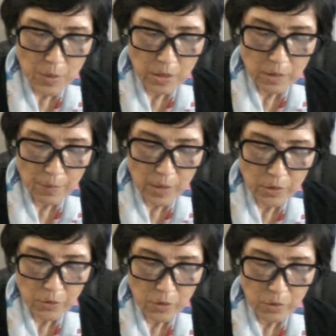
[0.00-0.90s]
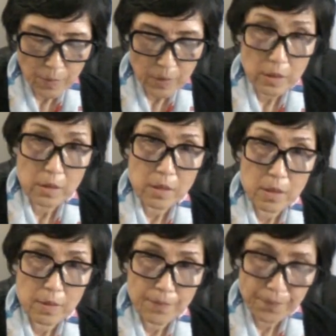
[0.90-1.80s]
meat must not be eaten.
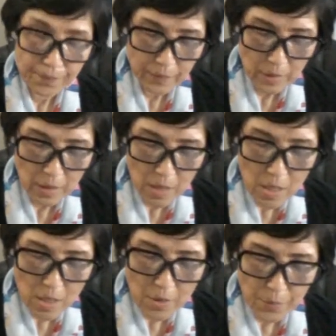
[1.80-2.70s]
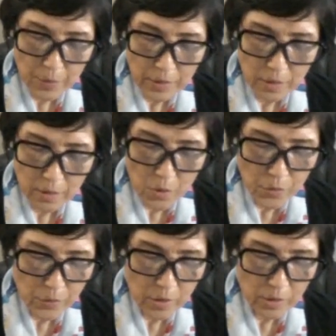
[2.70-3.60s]
But the
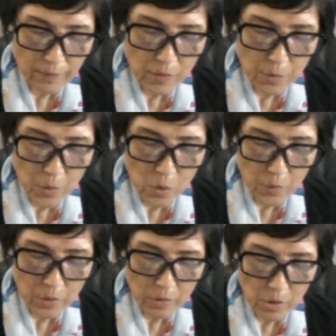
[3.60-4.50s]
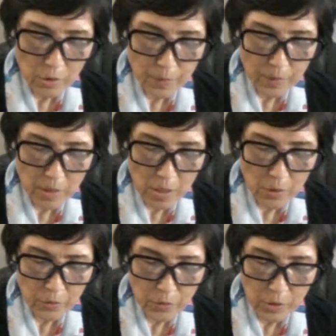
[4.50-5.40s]
owners of the bow will not be
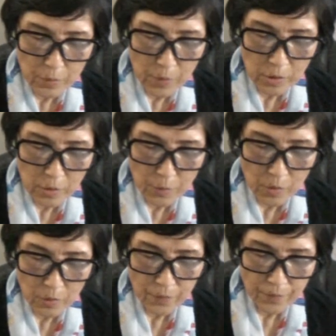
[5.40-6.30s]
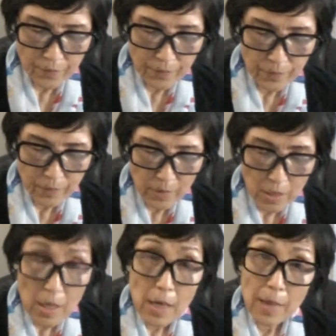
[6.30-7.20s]
held responsible.
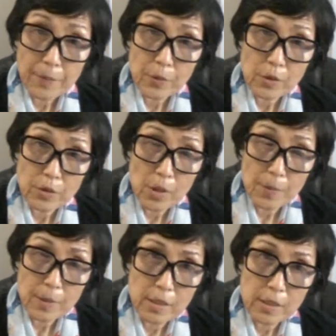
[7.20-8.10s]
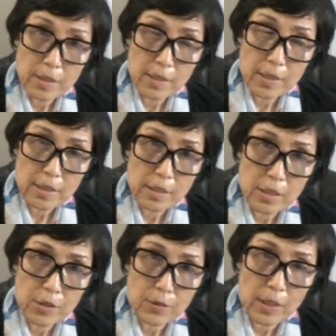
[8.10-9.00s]
I'm going to stop here today and
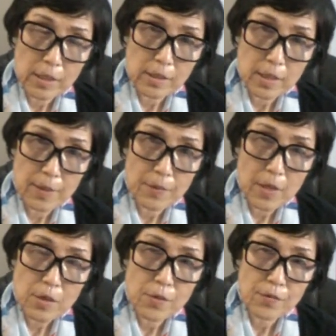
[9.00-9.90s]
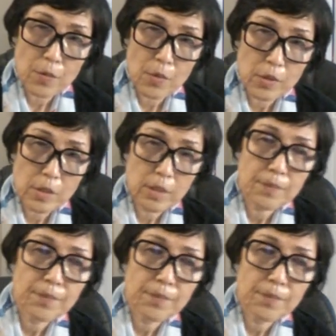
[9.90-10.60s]
continue next time. Thank you for watching.